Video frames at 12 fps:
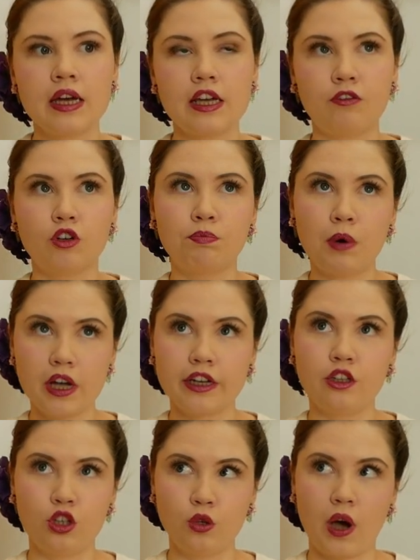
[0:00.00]
if you're buying
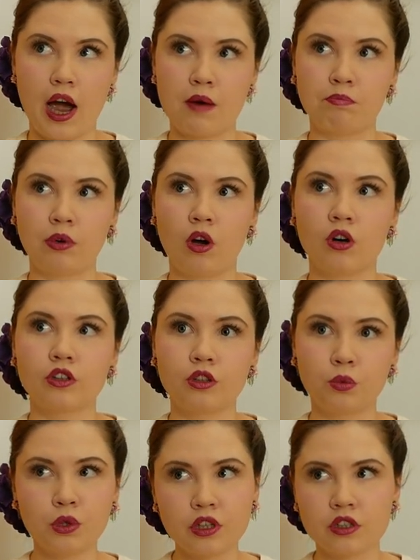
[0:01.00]
a new hat block,
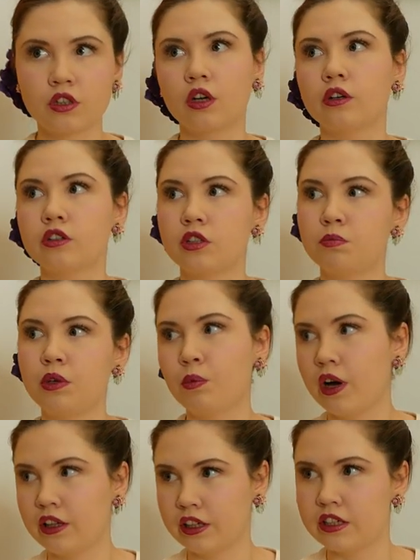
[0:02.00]
the wood is going to be
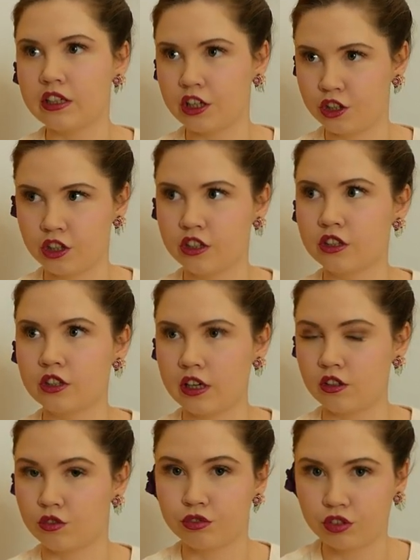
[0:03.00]
well conditioned
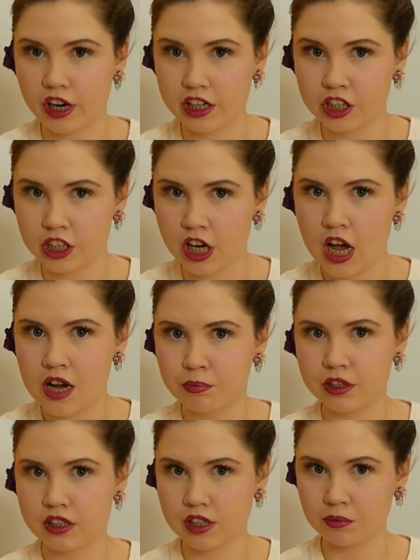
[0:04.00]
and fresh,
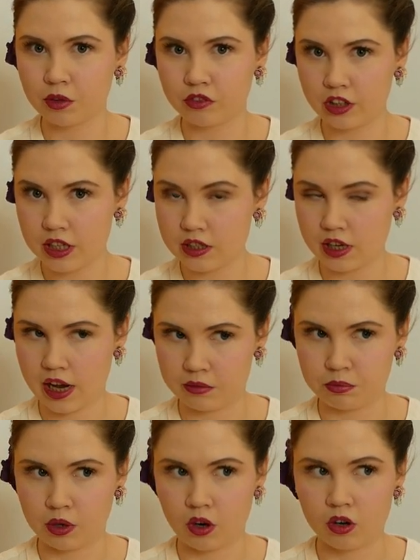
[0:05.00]
but some of these
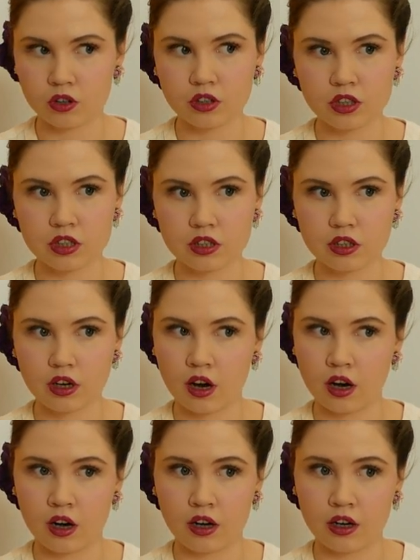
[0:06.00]
hat blocks
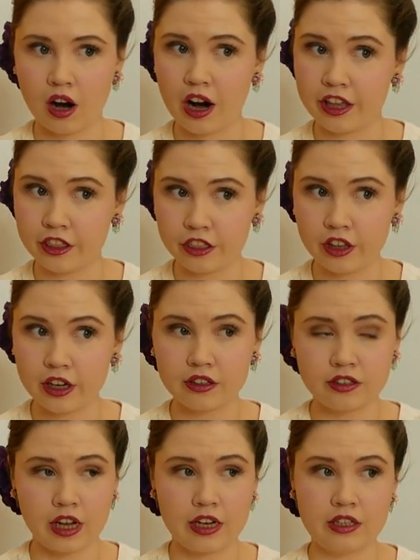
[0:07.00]
are, I
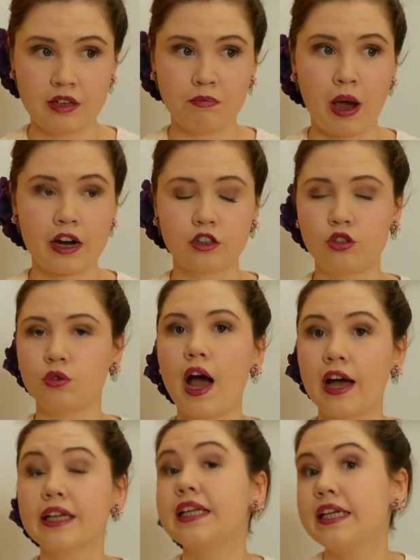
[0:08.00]
think, dating back to
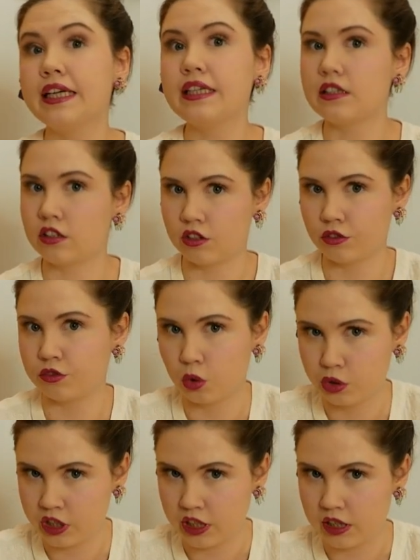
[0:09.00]
at least the
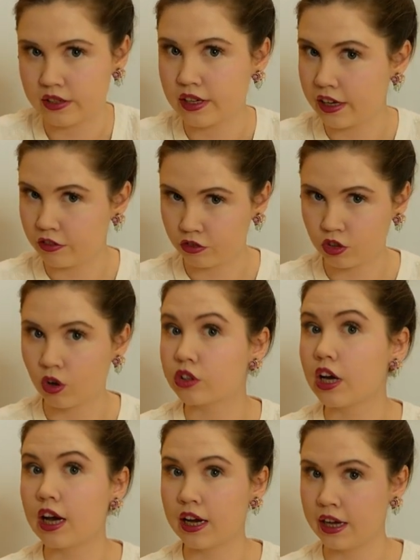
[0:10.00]
40s, if
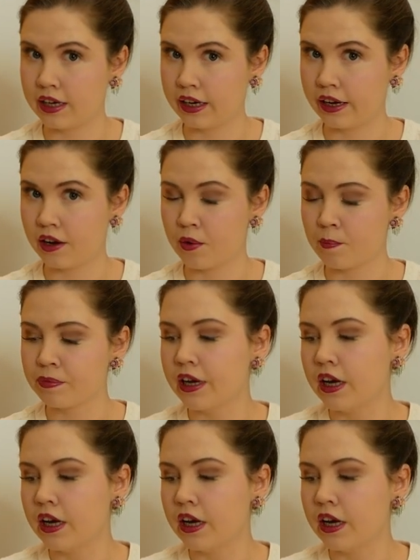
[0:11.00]
not earlier.